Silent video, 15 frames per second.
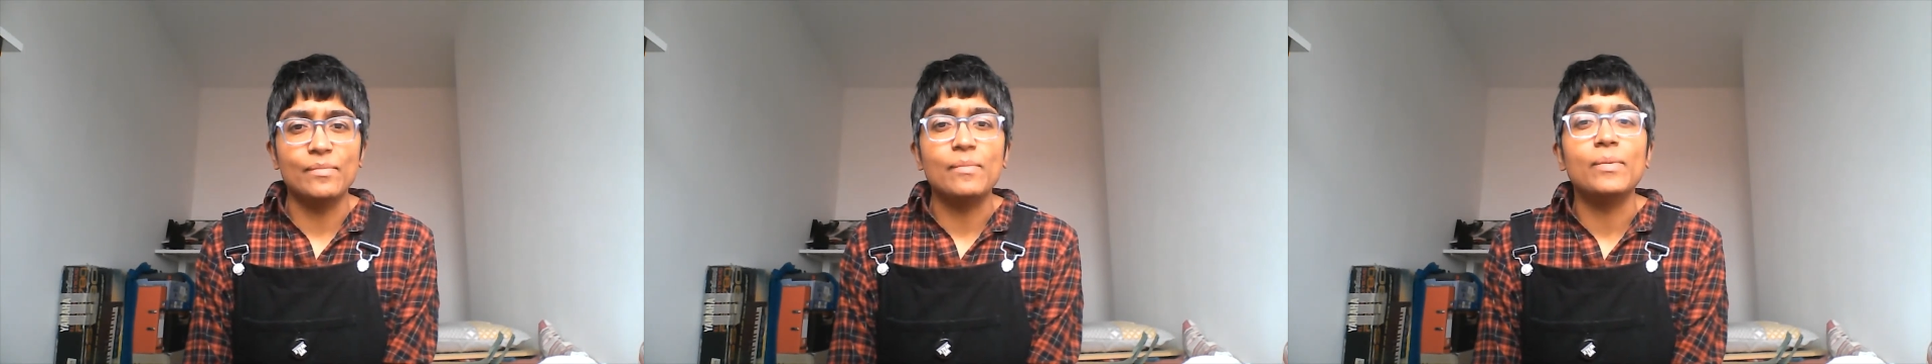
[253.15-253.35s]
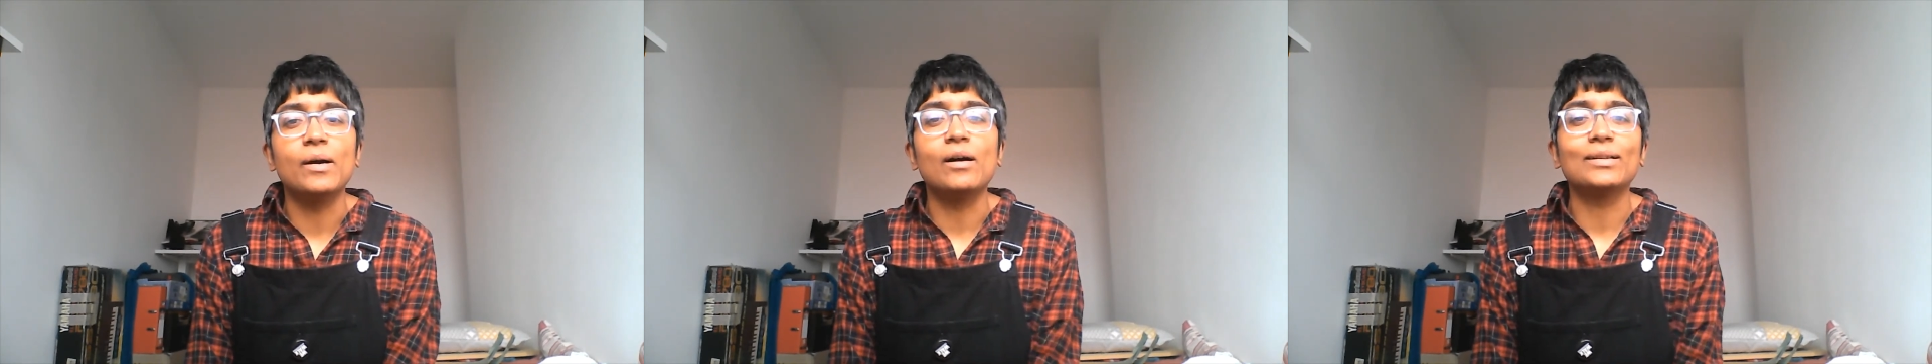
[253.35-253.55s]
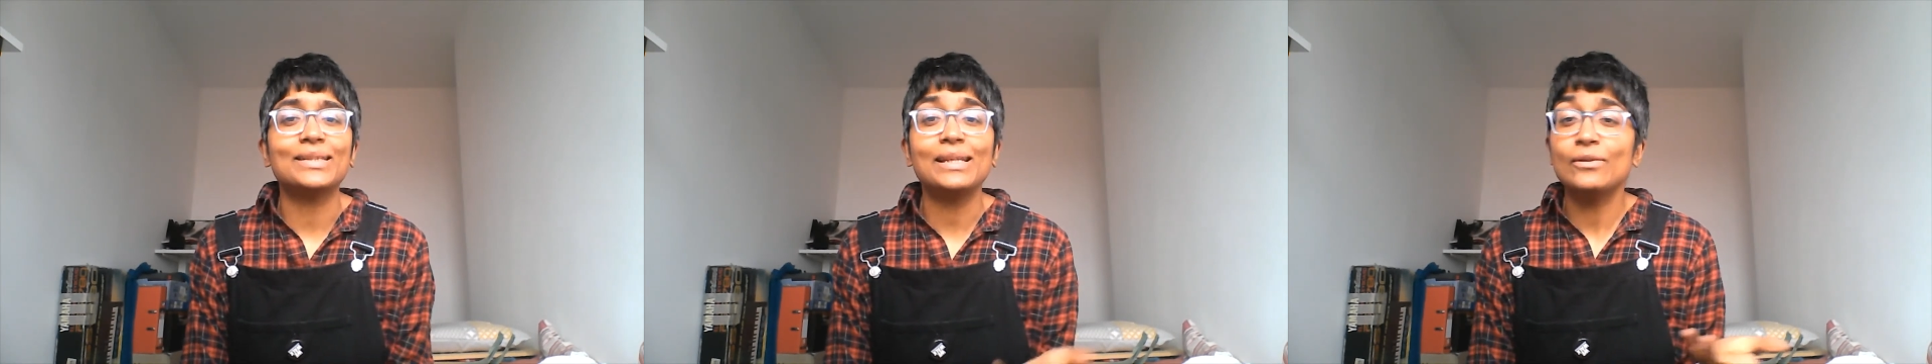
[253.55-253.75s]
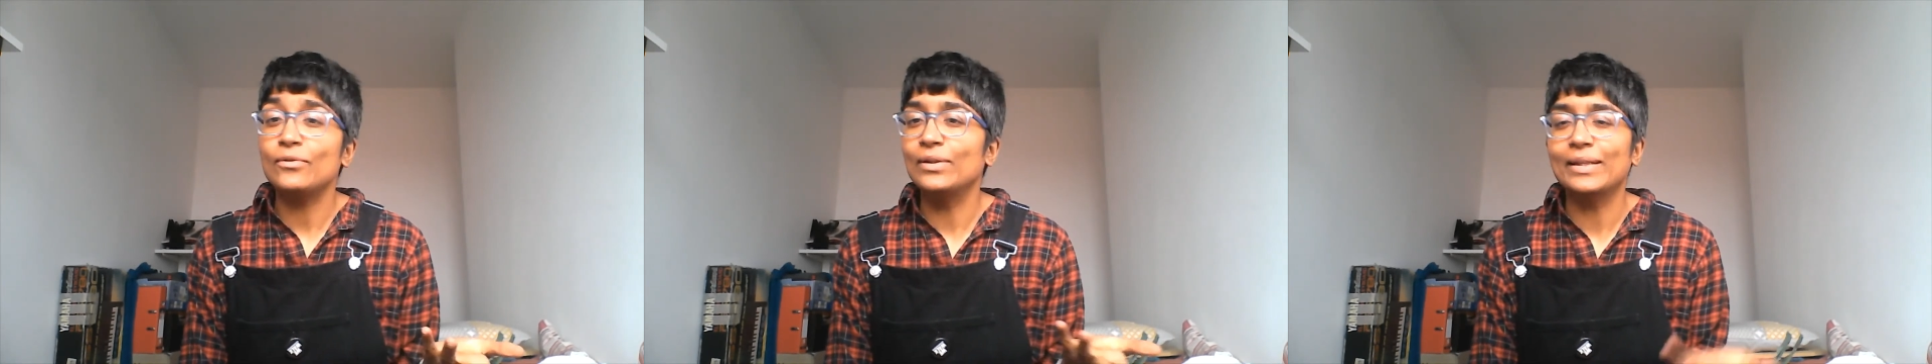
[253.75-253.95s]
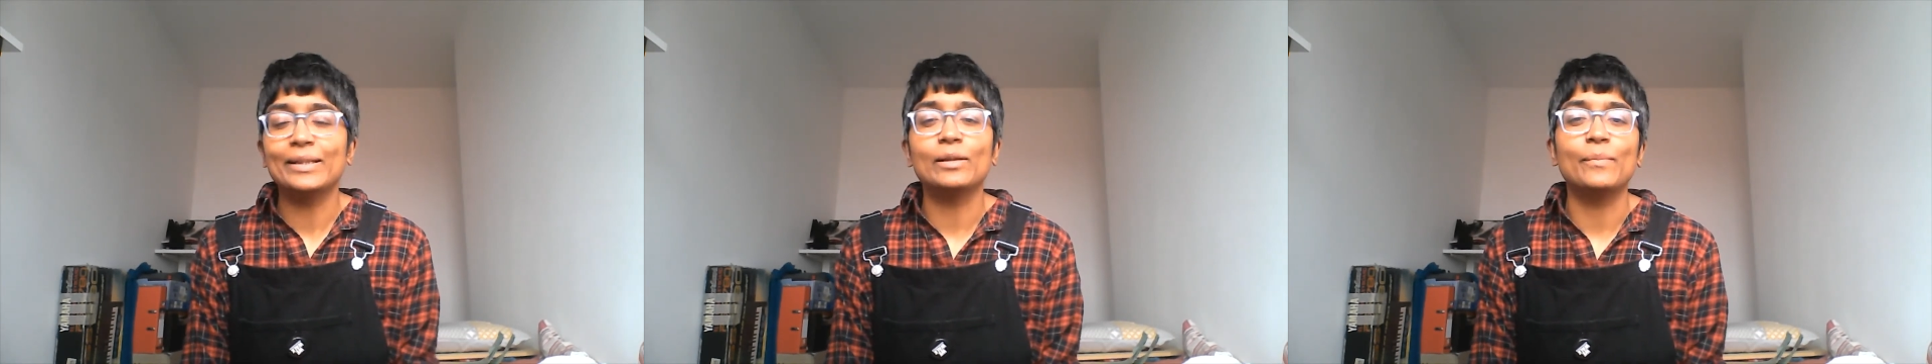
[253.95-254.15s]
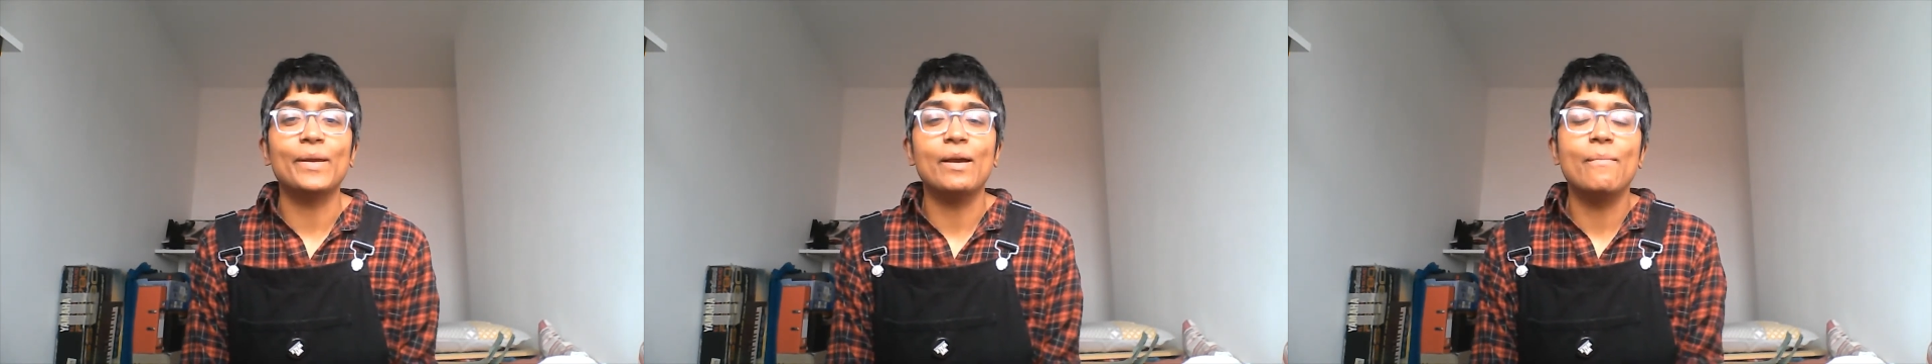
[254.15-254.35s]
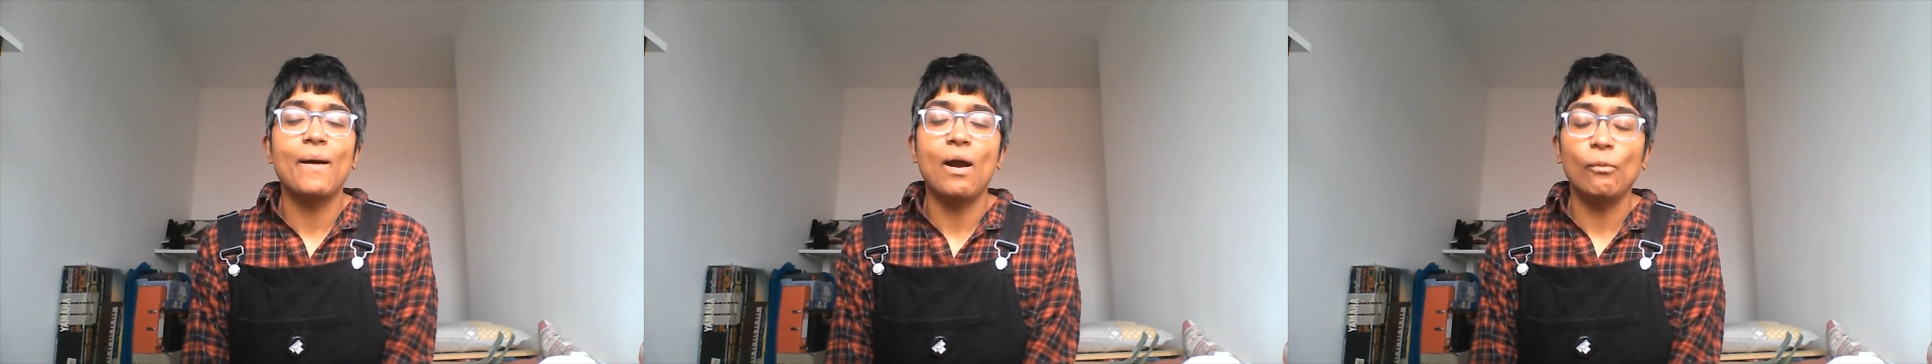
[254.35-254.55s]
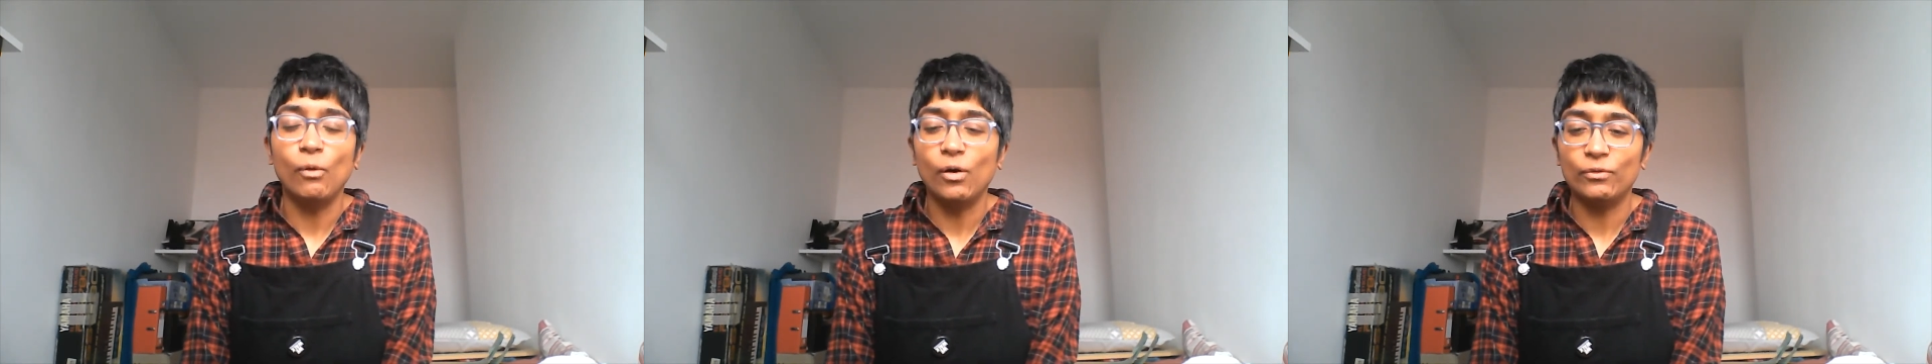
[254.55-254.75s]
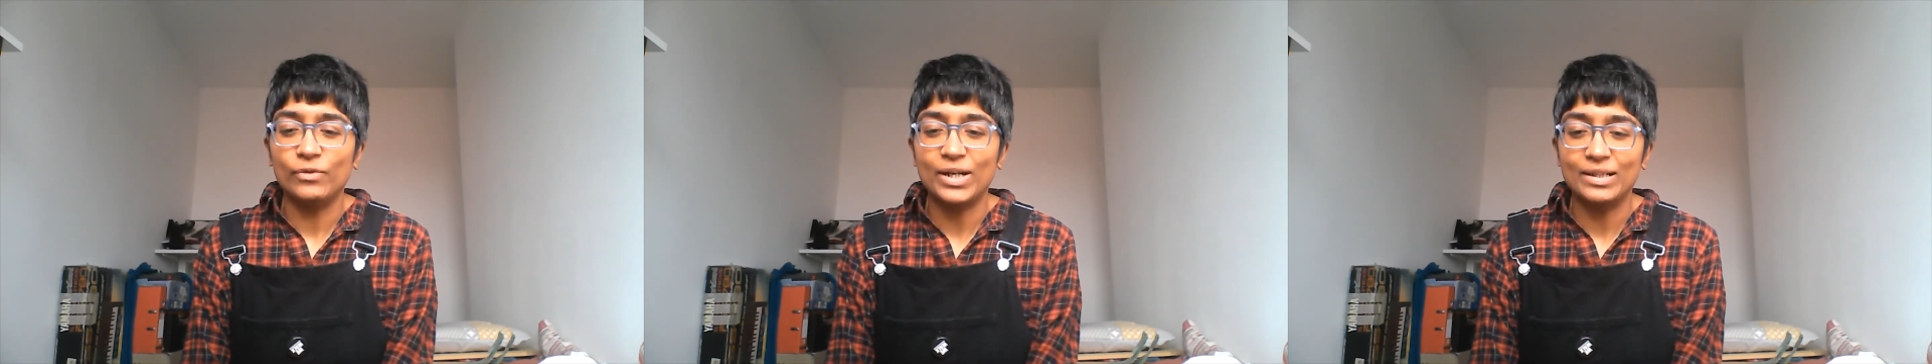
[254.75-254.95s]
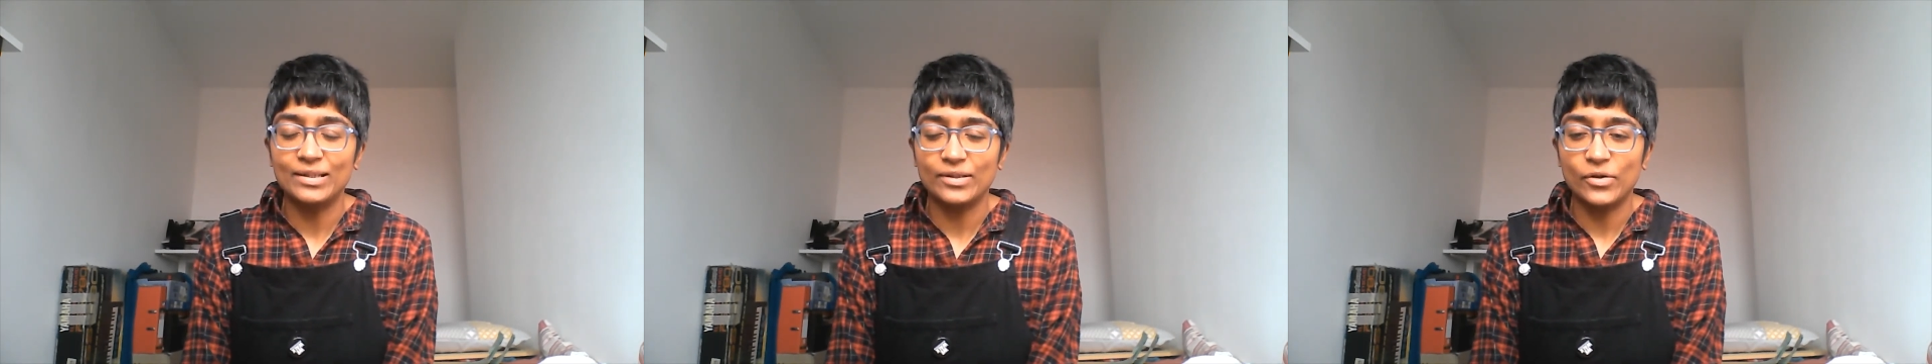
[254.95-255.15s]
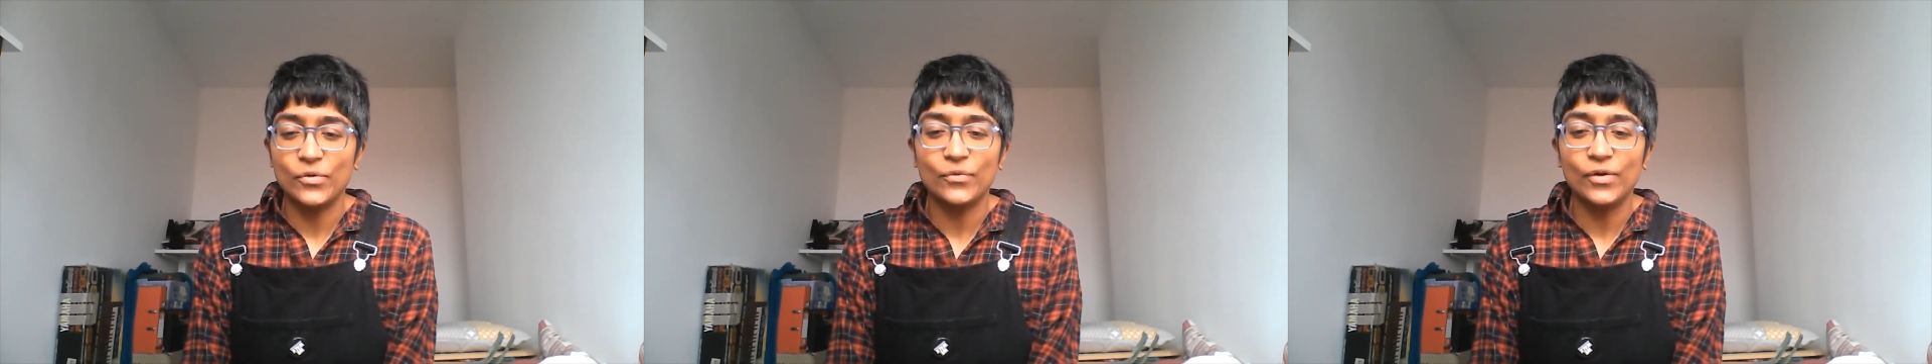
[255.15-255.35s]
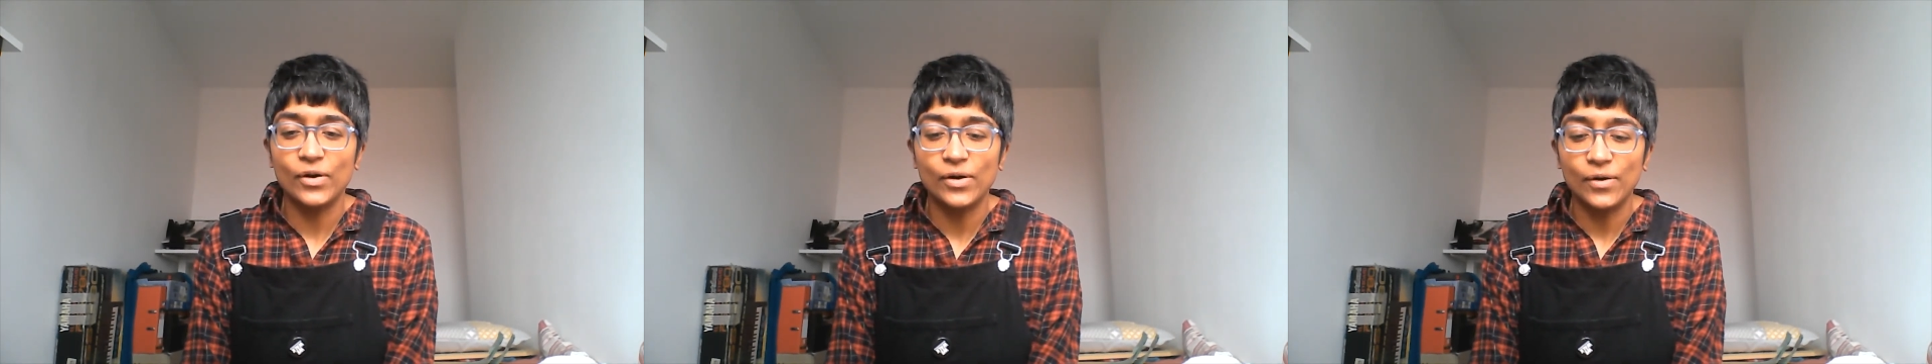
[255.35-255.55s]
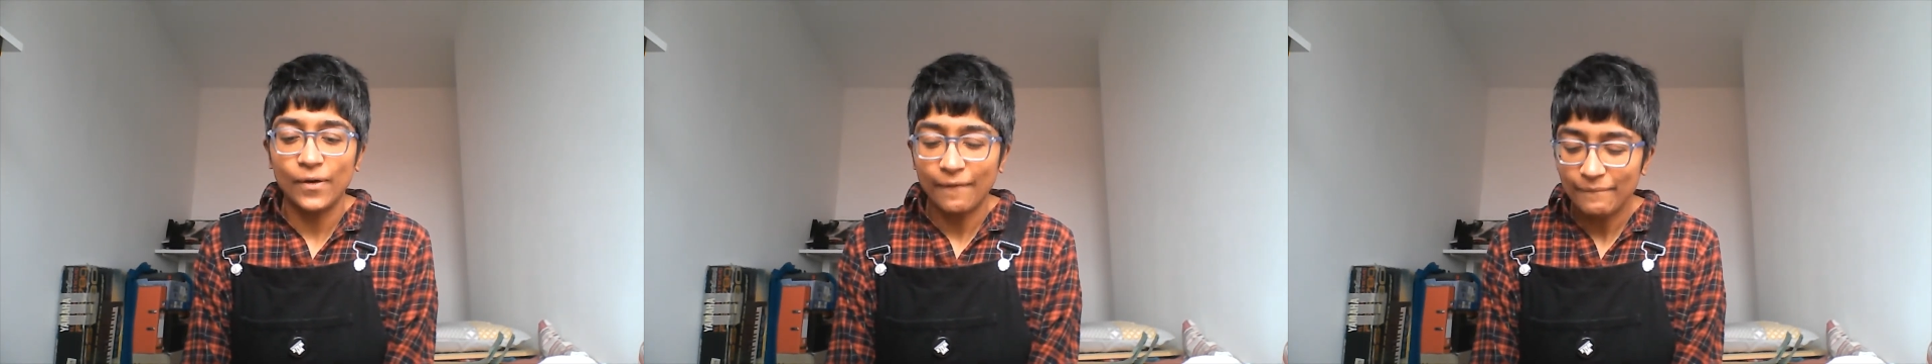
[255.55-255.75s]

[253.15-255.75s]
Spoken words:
but I'll tell you a little bit about what I've read so far.